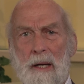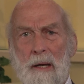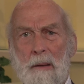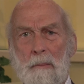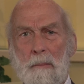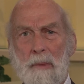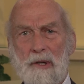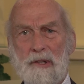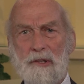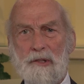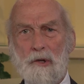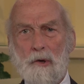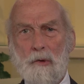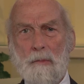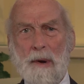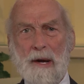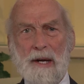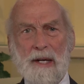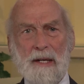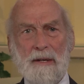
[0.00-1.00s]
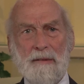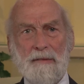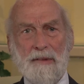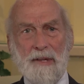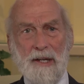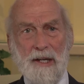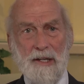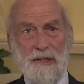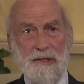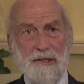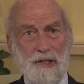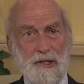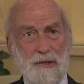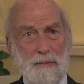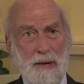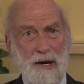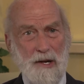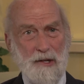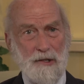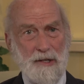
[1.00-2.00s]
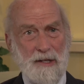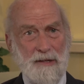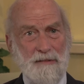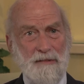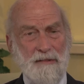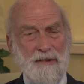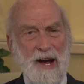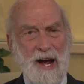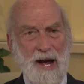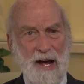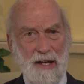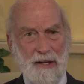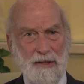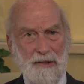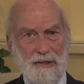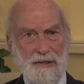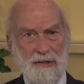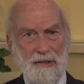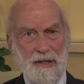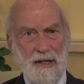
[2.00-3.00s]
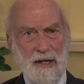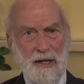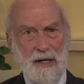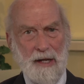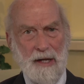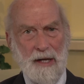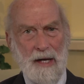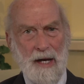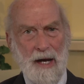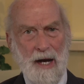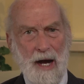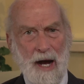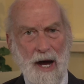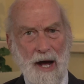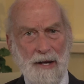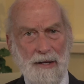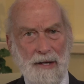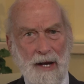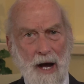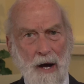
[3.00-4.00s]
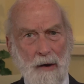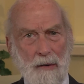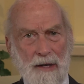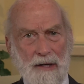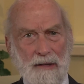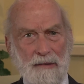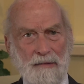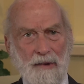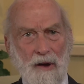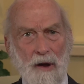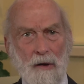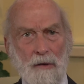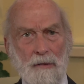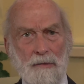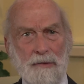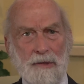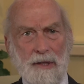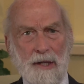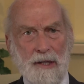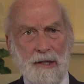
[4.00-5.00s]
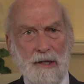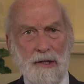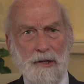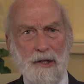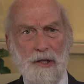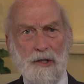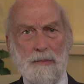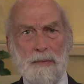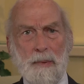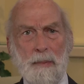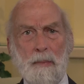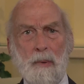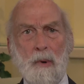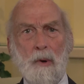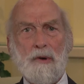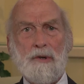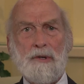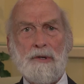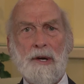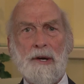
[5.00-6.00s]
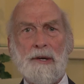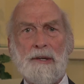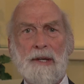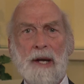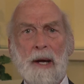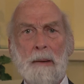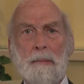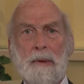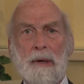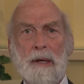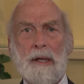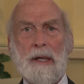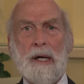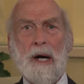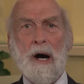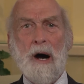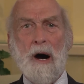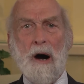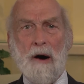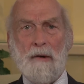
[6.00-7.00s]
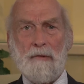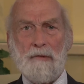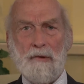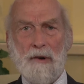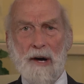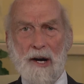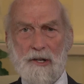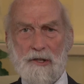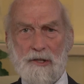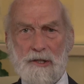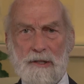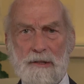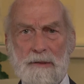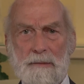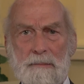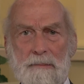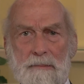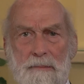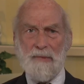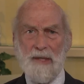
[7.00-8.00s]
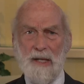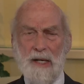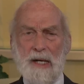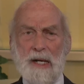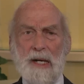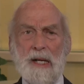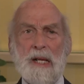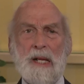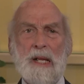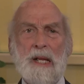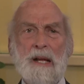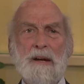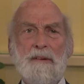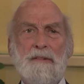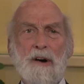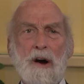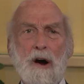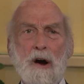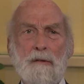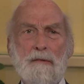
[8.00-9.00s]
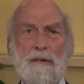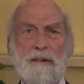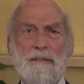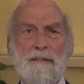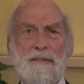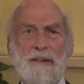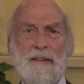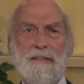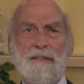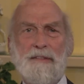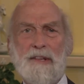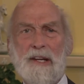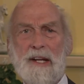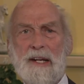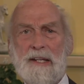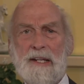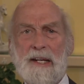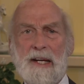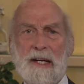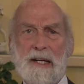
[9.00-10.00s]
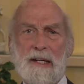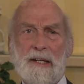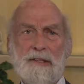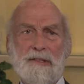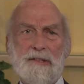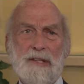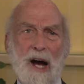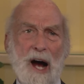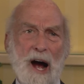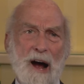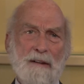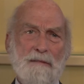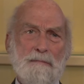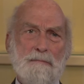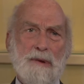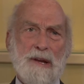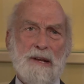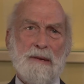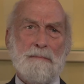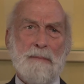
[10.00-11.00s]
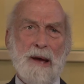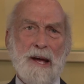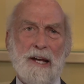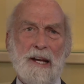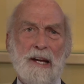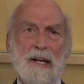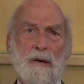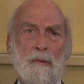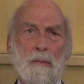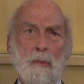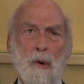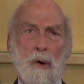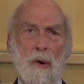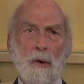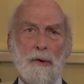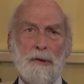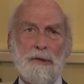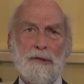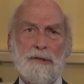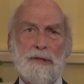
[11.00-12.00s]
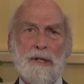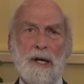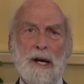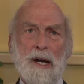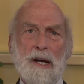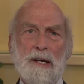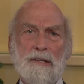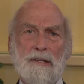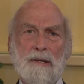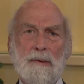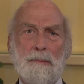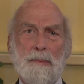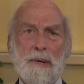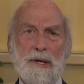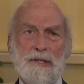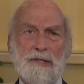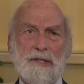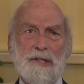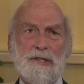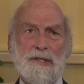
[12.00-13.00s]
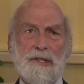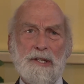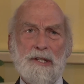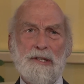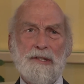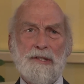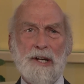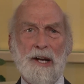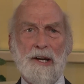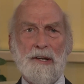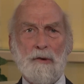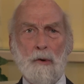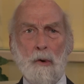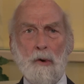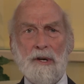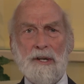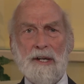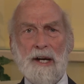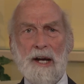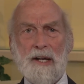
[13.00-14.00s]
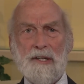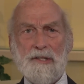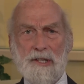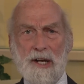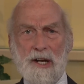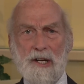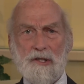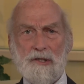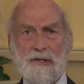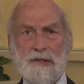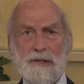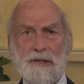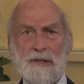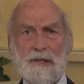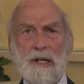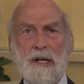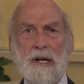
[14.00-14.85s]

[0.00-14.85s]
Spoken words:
But too many of these, especially vans, are now involved in a disproportionate number of crashes. For over 15 years, I've been making awards to businesses and organizations